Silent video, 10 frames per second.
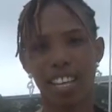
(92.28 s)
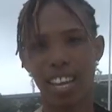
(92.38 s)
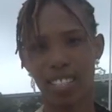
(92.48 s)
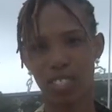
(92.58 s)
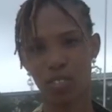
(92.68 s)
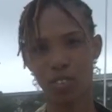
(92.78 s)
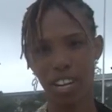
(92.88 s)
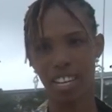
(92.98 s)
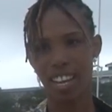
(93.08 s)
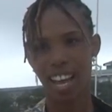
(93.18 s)
a
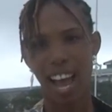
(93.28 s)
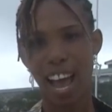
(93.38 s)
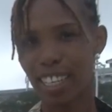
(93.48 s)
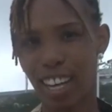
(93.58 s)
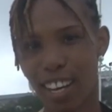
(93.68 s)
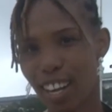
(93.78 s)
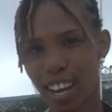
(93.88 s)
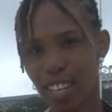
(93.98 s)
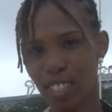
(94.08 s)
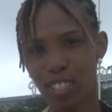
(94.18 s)
history, and
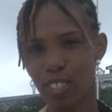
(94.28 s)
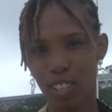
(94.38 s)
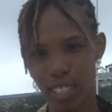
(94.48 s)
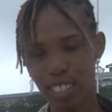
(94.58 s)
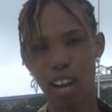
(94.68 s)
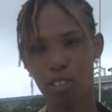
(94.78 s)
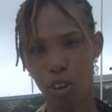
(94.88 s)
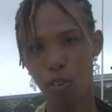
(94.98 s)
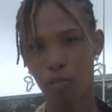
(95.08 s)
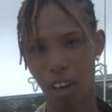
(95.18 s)
Ghana is not out
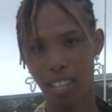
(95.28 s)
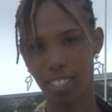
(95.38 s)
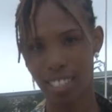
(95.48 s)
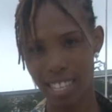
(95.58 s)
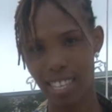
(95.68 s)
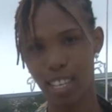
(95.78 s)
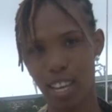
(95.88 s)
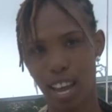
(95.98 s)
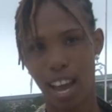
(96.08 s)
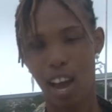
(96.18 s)
of that league.